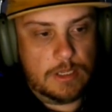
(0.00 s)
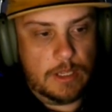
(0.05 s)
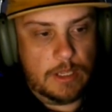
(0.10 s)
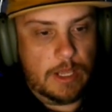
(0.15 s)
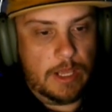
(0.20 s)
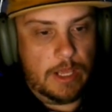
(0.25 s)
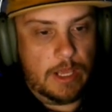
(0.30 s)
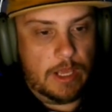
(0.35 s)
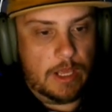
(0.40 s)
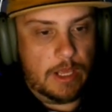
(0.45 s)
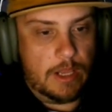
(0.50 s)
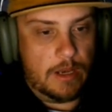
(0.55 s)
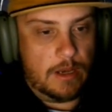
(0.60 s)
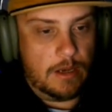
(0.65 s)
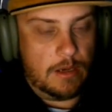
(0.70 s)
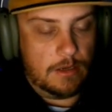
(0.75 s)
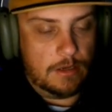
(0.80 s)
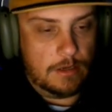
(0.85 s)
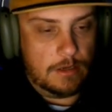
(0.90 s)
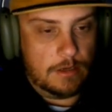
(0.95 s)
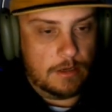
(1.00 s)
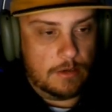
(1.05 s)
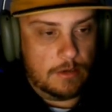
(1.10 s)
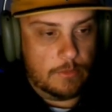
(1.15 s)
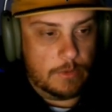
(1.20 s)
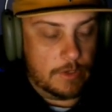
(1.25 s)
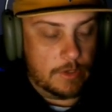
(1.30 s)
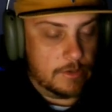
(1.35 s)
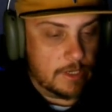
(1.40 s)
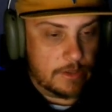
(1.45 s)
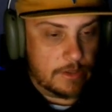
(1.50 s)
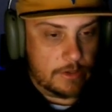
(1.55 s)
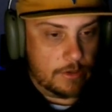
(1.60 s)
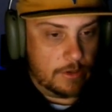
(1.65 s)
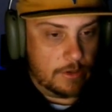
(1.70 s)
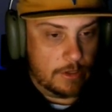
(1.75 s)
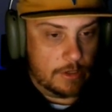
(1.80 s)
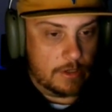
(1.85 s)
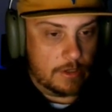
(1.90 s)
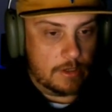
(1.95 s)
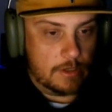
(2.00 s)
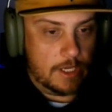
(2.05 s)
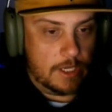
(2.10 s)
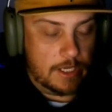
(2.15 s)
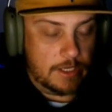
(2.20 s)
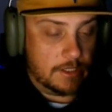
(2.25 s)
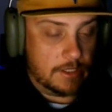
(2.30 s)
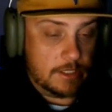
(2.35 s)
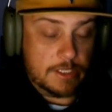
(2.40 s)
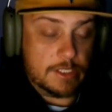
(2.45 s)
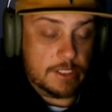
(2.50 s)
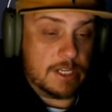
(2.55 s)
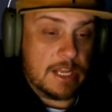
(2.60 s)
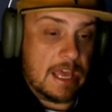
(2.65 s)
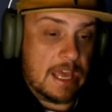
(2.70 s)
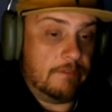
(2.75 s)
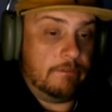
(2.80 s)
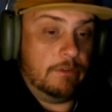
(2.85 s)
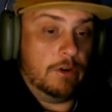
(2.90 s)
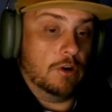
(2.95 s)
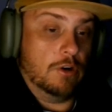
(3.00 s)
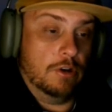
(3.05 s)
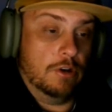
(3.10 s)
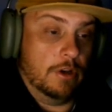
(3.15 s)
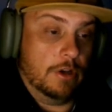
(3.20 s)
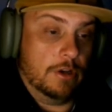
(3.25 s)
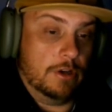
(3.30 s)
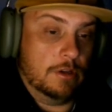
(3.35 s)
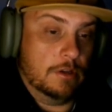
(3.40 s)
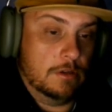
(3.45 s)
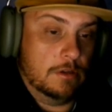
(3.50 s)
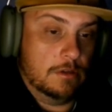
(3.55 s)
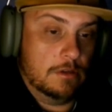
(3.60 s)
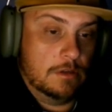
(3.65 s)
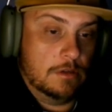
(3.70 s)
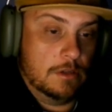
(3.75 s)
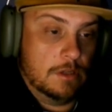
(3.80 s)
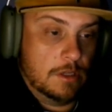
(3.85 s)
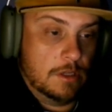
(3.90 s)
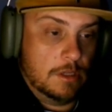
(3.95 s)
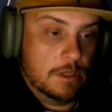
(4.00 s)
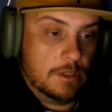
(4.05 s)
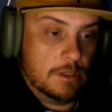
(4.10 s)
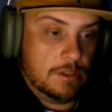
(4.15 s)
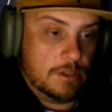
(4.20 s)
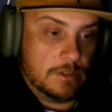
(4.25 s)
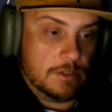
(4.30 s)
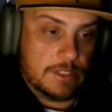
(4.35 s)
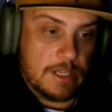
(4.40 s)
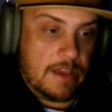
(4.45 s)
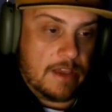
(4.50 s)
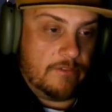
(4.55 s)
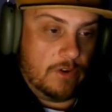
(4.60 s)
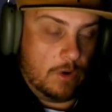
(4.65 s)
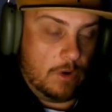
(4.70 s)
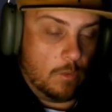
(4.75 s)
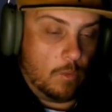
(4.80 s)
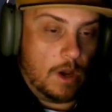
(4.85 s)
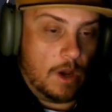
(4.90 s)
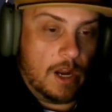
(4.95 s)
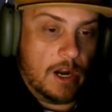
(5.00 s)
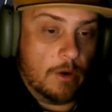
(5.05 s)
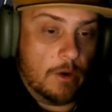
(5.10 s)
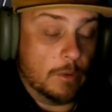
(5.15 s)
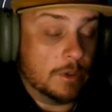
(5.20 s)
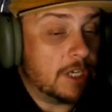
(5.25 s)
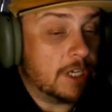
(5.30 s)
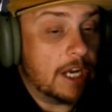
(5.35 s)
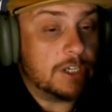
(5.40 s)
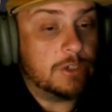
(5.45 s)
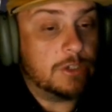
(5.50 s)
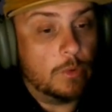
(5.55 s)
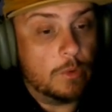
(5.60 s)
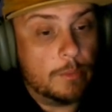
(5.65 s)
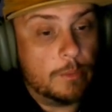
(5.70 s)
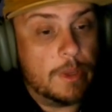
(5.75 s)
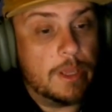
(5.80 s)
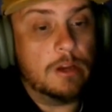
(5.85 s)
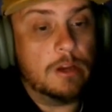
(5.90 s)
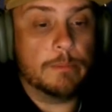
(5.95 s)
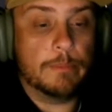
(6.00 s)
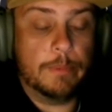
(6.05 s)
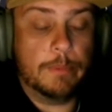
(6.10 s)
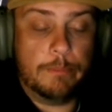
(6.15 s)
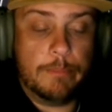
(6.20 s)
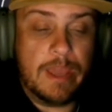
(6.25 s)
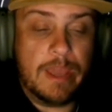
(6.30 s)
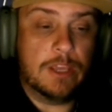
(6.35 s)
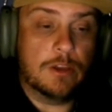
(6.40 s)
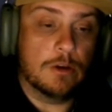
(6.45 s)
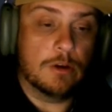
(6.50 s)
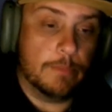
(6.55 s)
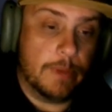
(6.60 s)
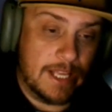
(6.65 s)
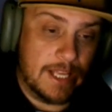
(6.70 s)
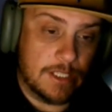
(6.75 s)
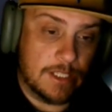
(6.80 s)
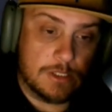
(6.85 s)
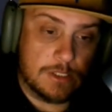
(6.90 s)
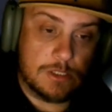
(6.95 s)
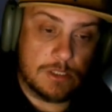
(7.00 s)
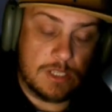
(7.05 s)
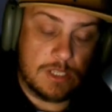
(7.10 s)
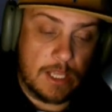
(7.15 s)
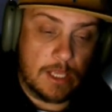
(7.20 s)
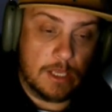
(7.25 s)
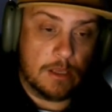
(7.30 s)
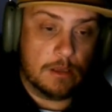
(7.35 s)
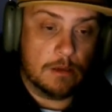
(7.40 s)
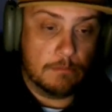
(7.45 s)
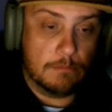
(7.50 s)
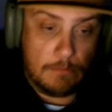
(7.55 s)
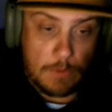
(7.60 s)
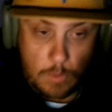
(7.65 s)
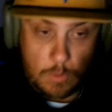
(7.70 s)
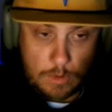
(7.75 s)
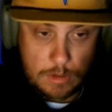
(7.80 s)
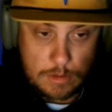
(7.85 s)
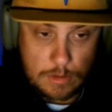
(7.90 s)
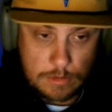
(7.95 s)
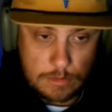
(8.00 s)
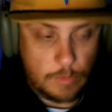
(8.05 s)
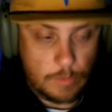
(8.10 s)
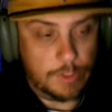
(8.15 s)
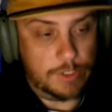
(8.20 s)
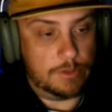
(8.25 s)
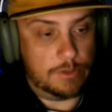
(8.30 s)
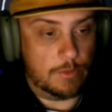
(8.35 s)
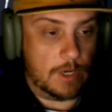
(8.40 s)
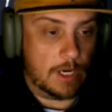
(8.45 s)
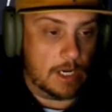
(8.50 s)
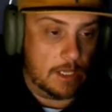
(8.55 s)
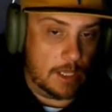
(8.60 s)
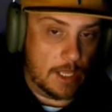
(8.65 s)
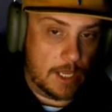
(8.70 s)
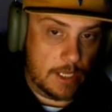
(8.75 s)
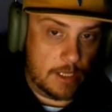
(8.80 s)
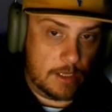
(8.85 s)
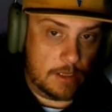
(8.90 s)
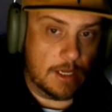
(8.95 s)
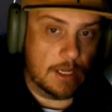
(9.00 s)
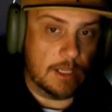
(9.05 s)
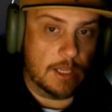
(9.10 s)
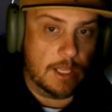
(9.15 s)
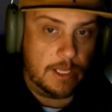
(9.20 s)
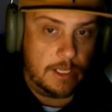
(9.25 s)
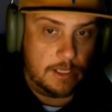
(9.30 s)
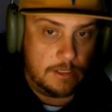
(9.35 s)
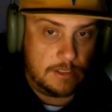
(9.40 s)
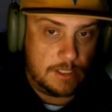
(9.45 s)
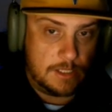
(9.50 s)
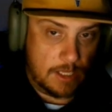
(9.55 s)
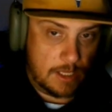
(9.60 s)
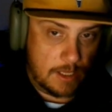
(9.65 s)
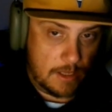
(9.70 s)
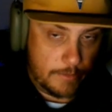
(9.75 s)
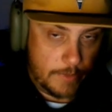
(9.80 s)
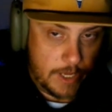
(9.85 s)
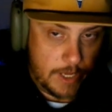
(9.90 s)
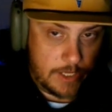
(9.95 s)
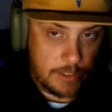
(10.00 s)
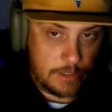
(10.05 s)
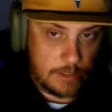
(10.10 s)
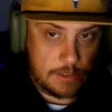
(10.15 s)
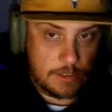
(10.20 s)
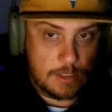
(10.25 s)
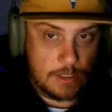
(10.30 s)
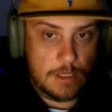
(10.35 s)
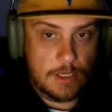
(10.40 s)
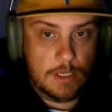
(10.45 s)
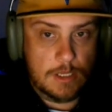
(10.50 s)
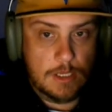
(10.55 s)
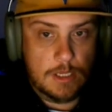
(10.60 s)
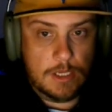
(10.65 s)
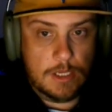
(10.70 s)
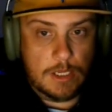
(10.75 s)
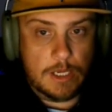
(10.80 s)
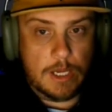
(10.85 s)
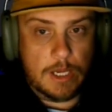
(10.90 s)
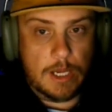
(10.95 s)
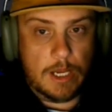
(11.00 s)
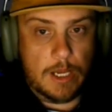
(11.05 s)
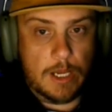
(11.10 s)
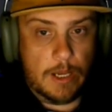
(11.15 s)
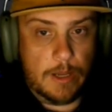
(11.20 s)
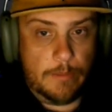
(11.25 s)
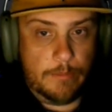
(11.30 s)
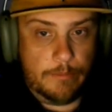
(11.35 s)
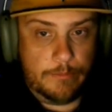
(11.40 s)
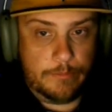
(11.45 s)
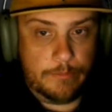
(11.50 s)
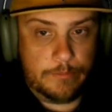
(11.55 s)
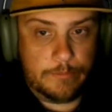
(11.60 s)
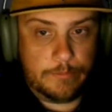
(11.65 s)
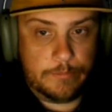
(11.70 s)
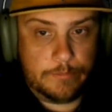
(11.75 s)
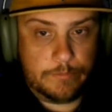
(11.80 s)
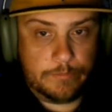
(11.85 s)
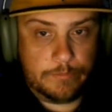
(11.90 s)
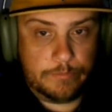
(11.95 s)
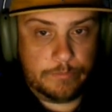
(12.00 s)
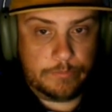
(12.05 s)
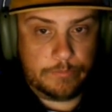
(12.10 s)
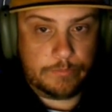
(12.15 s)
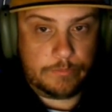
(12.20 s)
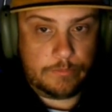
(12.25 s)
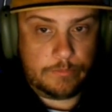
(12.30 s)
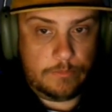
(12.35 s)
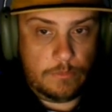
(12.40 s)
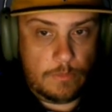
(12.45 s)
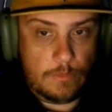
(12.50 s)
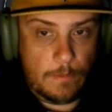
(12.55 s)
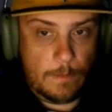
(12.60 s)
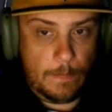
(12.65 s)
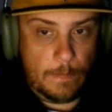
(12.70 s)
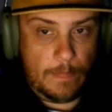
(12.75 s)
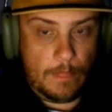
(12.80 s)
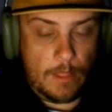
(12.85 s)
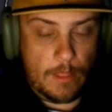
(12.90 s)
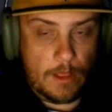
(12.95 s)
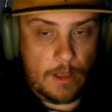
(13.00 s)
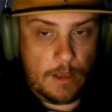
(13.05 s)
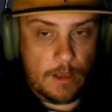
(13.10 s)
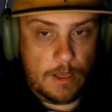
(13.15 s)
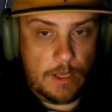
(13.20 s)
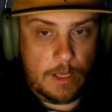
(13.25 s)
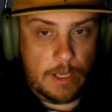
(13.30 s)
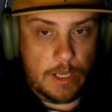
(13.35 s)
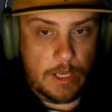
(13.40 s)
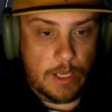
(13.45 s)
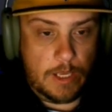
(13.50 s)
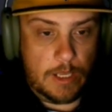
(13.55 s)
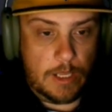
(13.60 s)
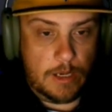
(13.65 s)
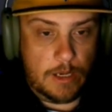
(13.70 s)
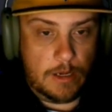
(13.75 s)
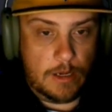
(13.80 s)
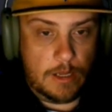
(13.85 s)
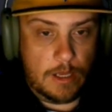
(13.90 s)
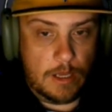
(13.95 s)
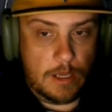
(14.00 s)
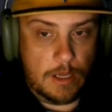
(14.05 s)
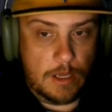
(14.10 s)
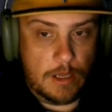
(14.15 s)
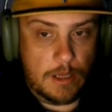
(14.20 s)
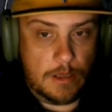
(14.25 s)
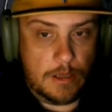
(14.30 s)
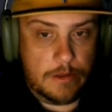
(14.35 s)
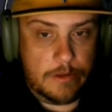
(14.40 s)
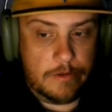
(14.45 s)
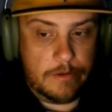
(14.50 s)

and when you set the hook, it's just a heavier hook. So it's a heavier wire, which actually will make your make your baits sink more, which is what I like. I like sinking baits. Um, mm -hmm. and uh,